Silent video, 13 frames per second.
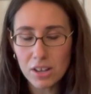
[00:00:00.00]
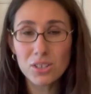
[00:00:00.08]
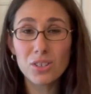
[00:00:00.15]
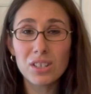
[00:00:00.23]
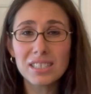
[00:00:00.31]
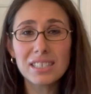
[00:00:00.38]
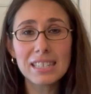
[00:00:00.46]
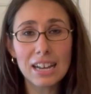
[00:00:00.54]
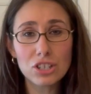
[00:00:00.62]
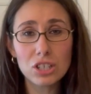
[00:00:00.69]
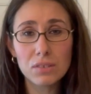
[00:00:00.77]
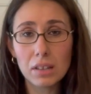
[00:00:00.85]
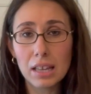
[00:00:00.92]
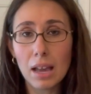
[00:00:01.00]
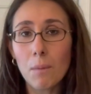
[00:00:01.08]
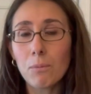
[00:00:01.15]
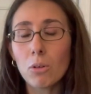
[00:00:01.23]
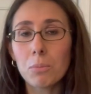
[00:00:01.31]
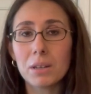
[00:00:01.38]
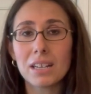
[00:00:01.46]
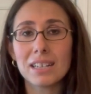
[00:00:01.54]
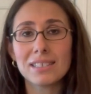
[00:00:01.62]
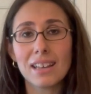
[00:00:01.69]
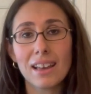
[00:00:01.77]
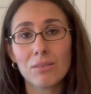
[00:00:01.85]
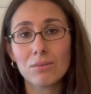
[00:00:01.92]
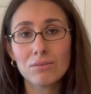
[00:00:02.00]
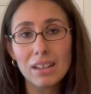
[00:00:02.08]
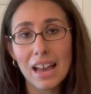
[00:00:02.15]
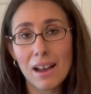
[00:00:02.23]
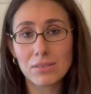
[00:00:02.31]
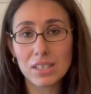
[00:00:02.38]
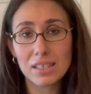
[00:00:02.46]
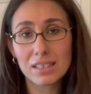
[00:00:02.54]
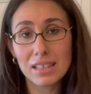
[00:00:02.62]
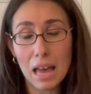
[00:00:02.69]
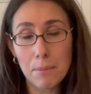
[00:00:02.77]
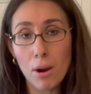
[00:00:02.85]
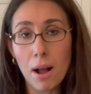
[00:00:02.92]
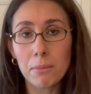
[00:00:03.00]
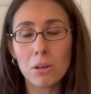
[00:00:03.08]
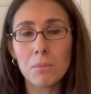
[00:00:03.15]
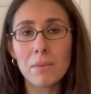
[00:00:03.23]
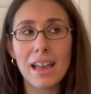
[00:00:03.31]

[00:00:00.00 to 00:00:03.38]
So this is actually really helpful because I don't have that problem,